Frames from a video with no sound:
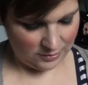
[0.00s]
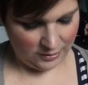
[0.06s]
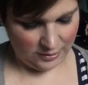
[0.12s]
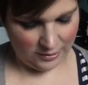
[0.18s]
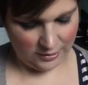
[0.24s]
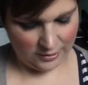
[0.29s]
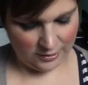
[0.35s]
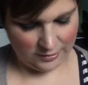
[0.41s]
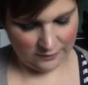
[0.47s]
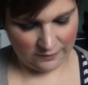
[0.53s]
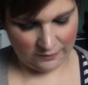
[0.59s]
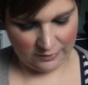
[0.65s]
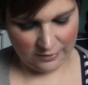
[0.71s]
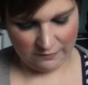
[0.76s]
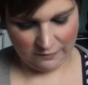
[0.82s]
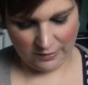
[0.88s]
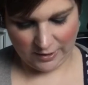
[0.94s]
And
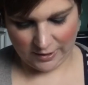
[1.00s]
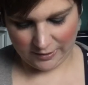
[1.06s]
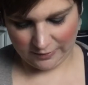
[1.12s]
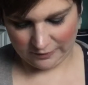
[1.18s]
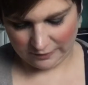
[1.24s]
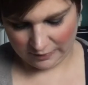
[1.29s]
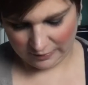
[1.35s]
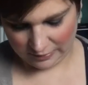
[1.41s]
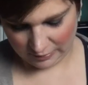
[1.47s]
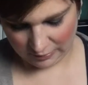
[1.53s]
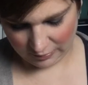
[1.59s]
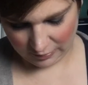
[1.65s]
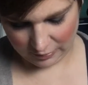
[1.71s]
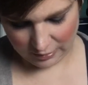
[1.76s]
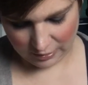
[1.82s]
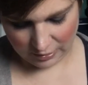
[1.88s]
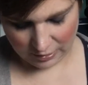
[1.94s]
so you've got,
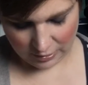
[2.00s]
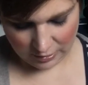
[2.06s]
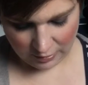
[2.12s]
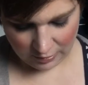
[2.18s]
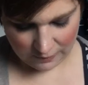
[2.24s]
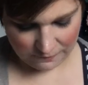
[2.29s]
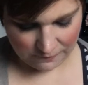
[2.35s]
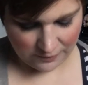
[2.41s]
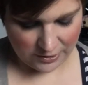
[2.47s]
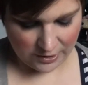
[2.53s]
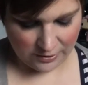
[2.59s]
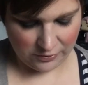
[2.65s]
hopefully